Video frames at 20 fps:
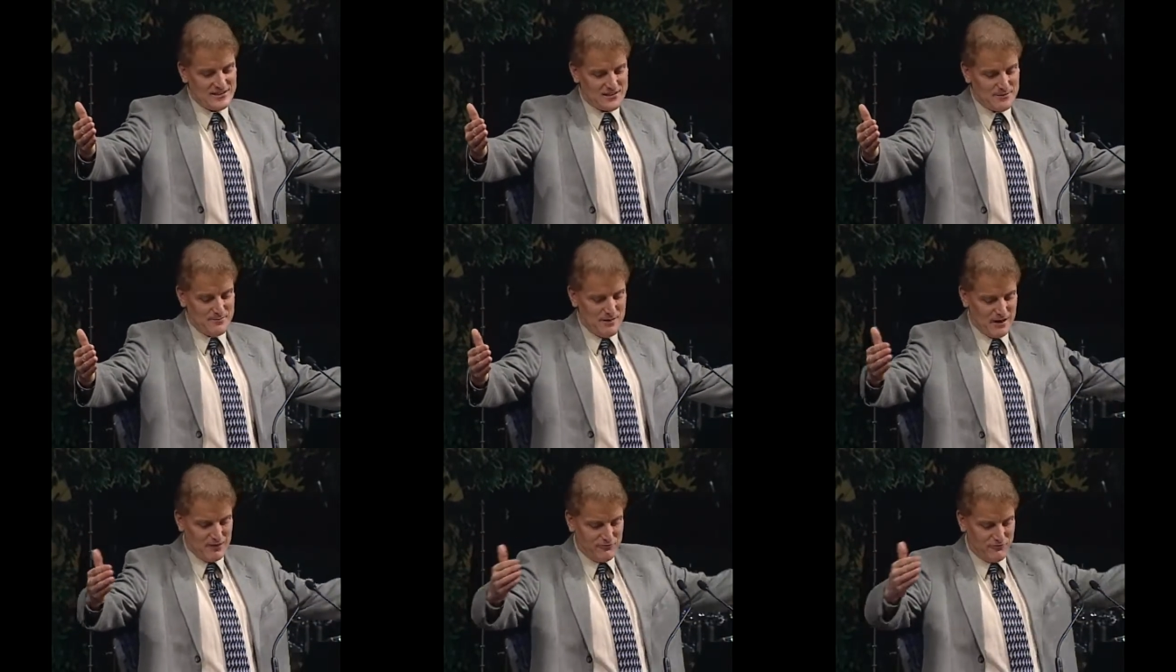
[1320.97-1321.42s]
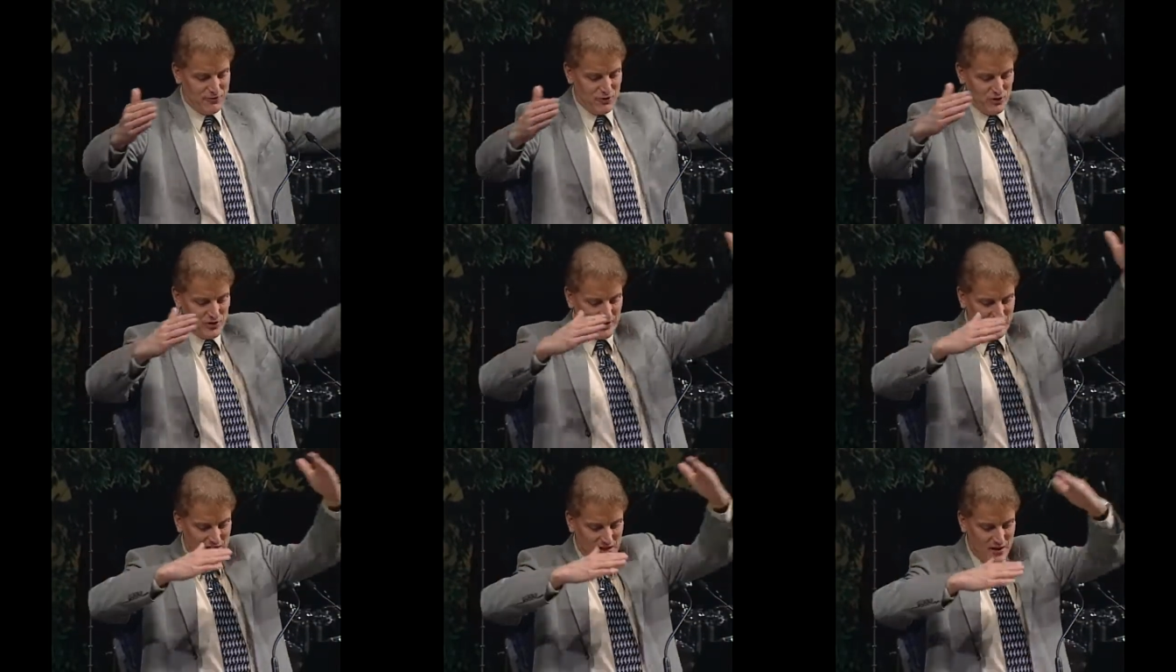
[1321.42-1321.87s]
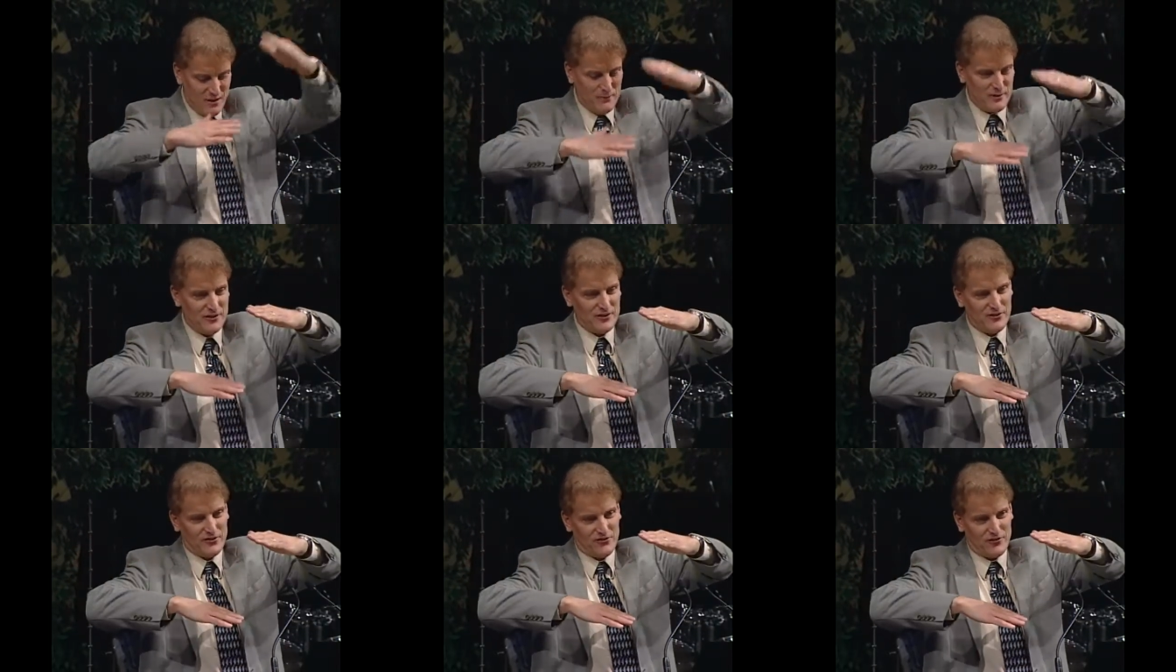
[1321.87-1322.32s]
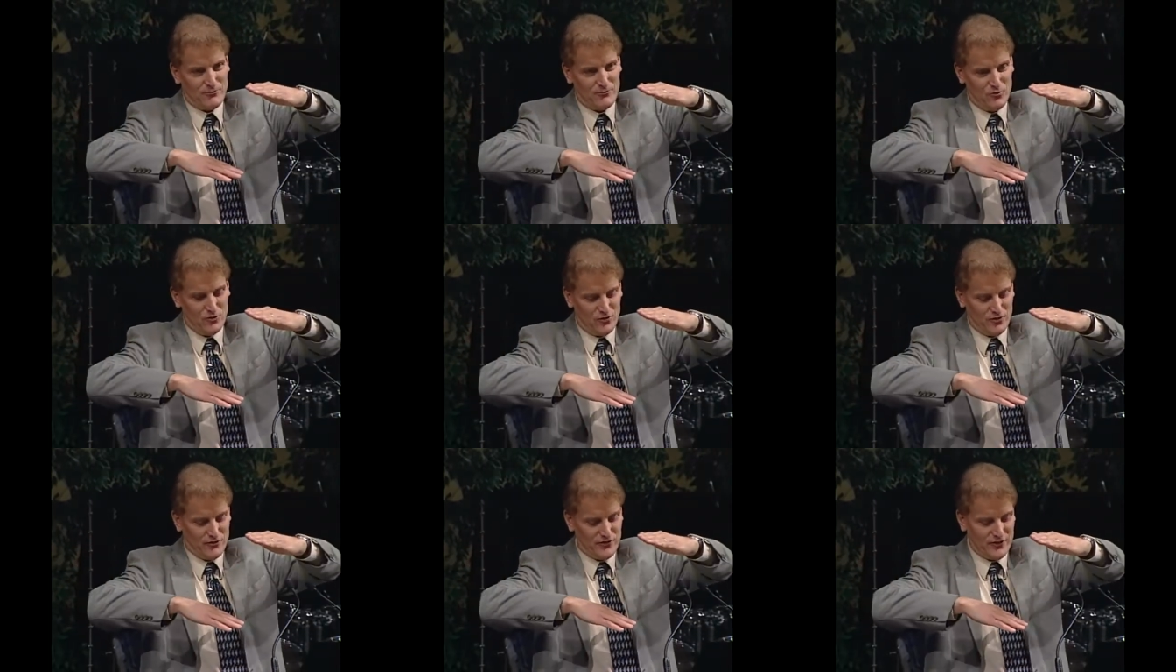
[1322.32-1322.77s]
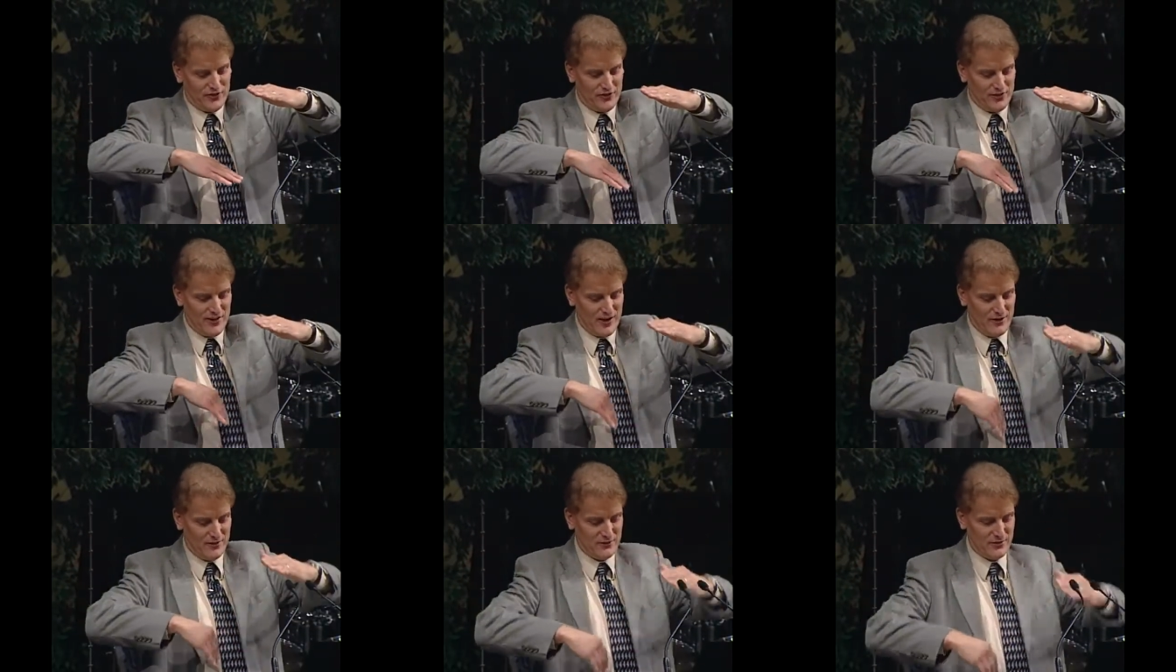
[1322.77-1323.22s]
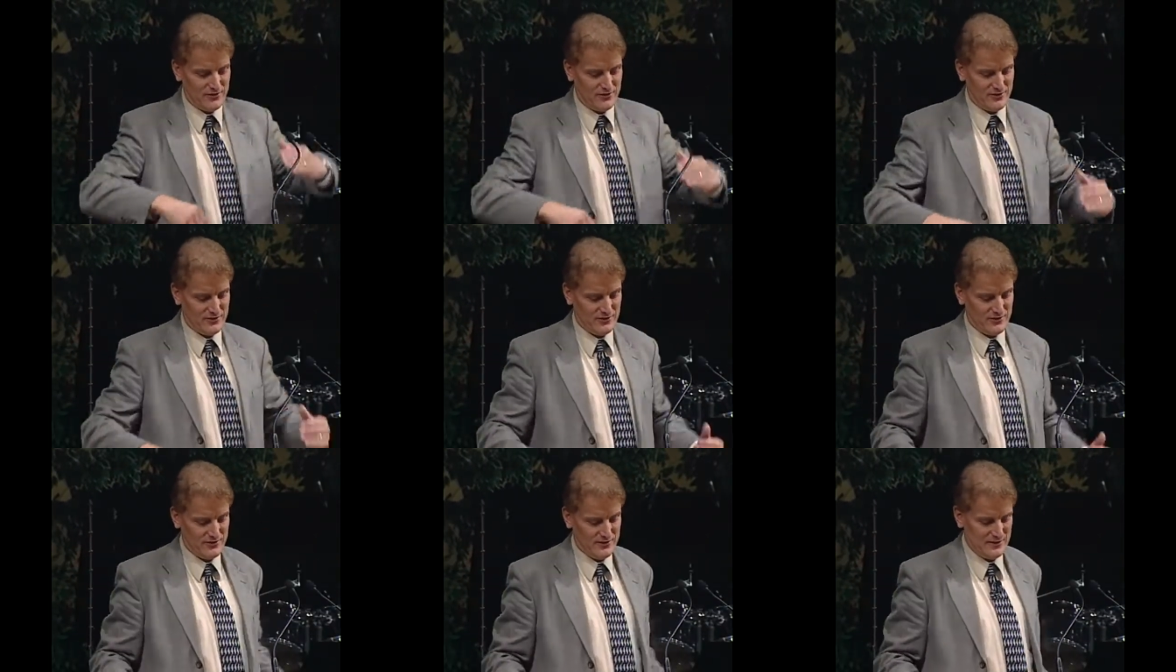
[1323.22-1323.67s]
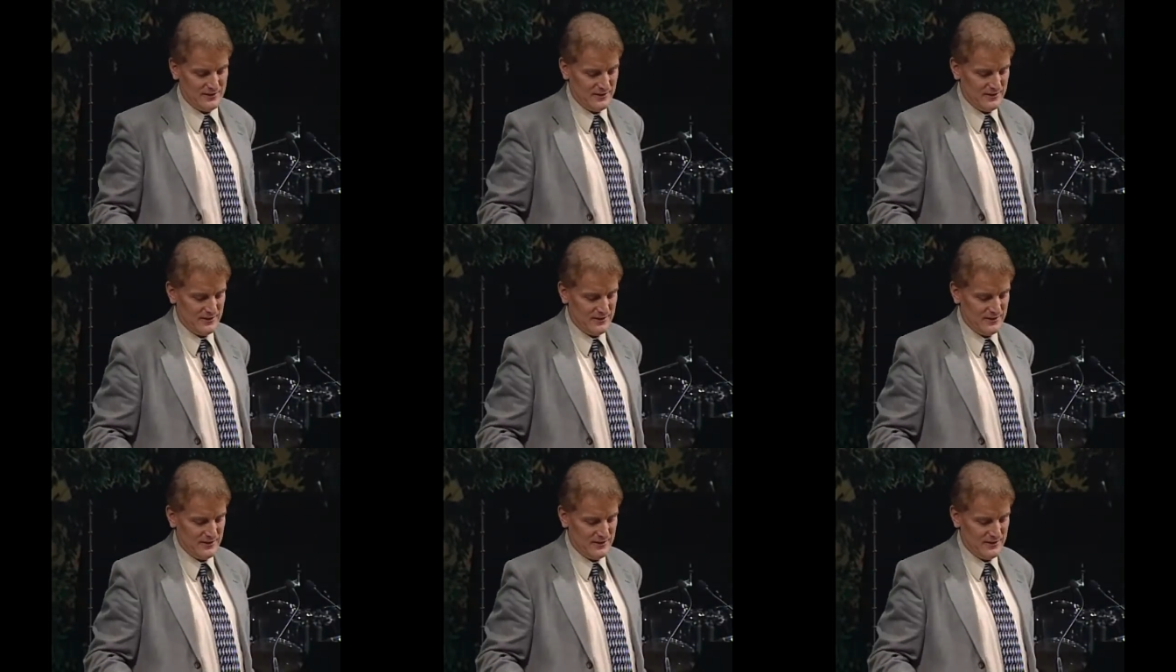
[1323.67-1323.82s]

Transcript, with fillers: It's about 40 kilometers from north to south.